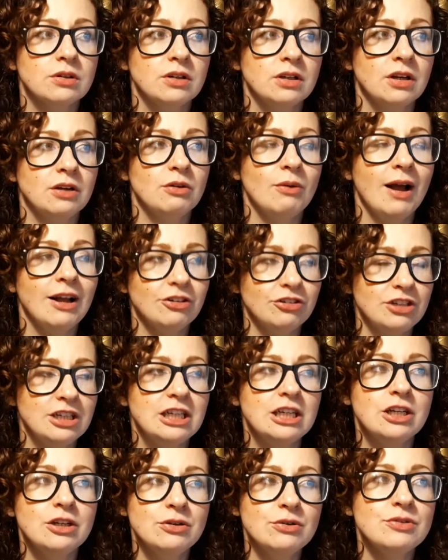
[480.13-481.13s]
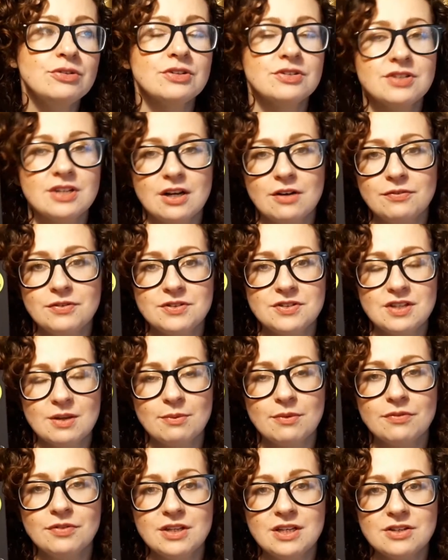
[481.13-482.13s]
you know, you actually lose yourself in some
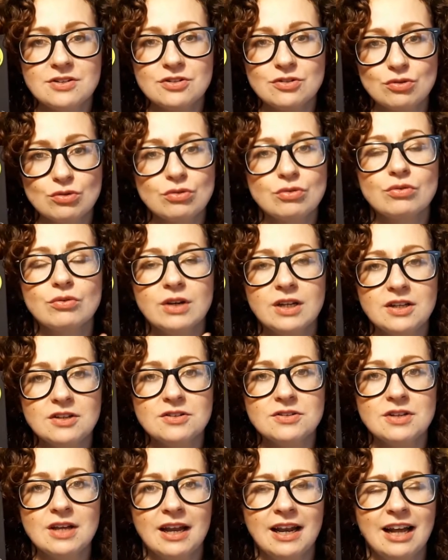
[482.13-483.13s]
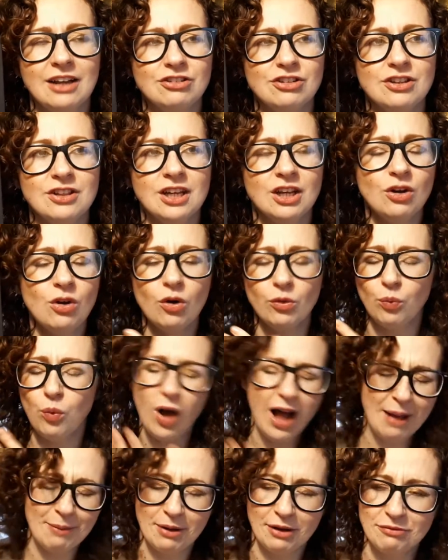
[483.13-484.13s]
of these stories and actually think, God,
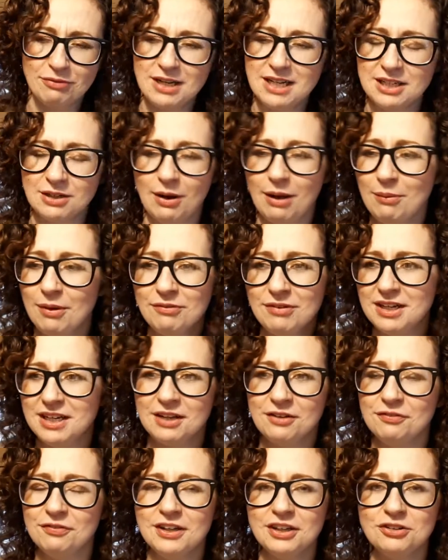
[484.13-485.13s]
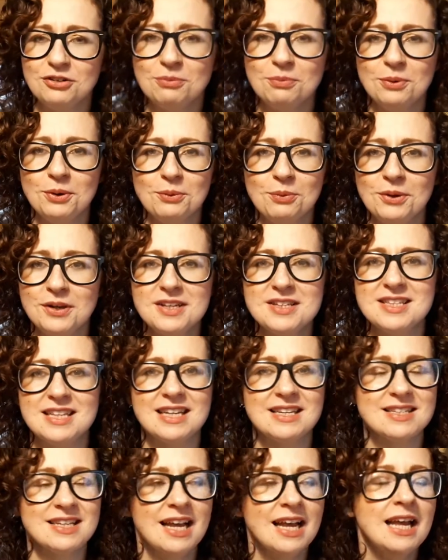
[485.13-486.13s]
what am I reading? You know, am I reading a fiction book? What is
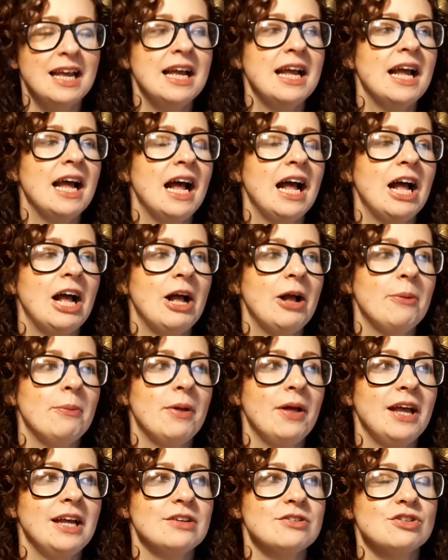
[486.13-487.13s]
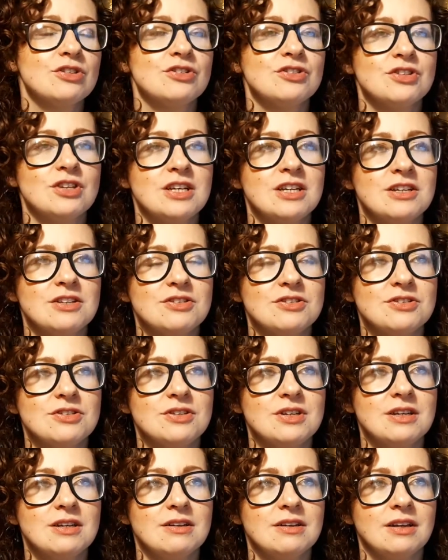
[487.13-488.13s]
this? It's
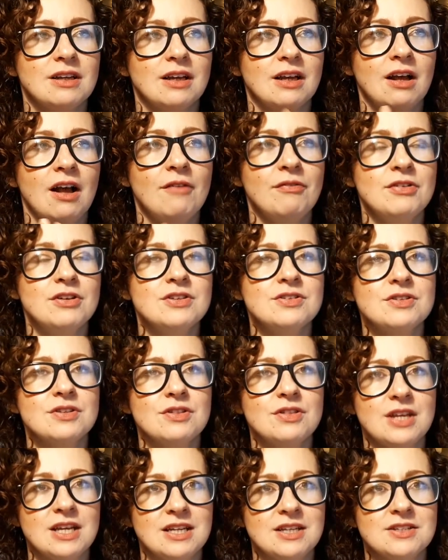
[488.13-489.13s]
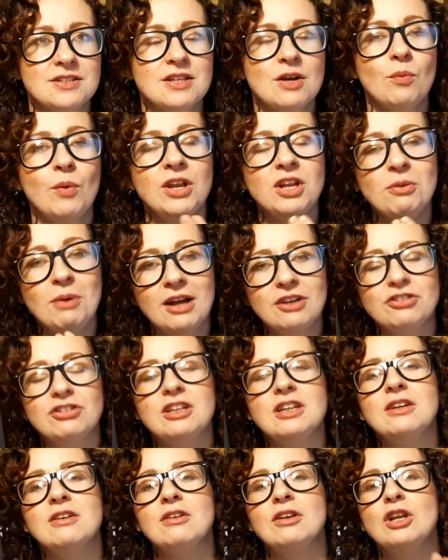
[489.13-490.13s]
covers things that when you
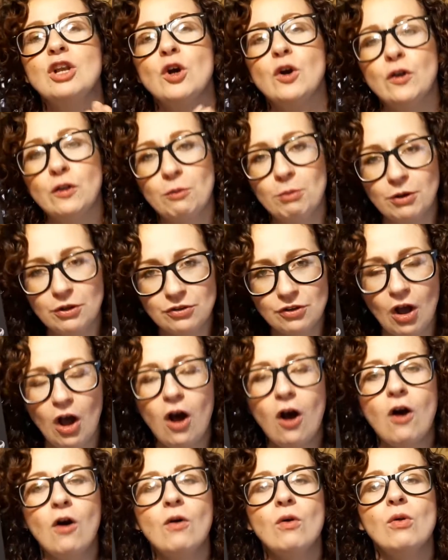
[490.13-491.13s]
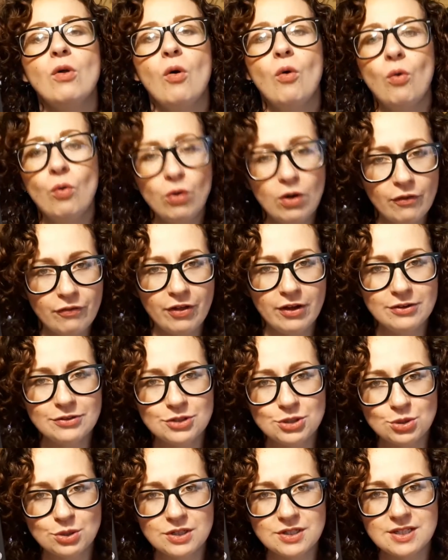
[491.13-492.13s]
actually look at the book as a whole, all of those
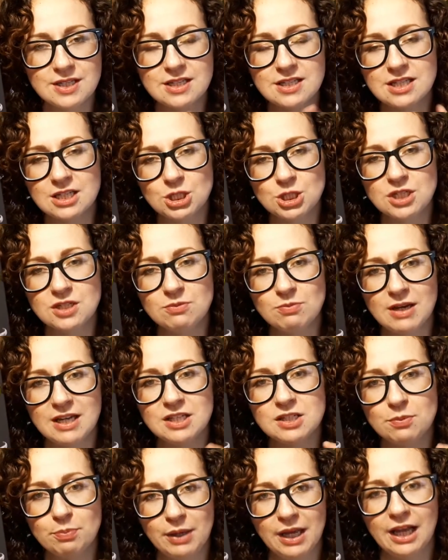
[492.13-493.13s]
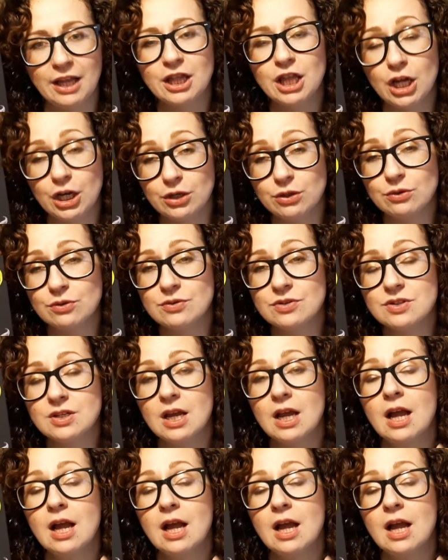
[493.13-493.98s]
choices that she's made to pick those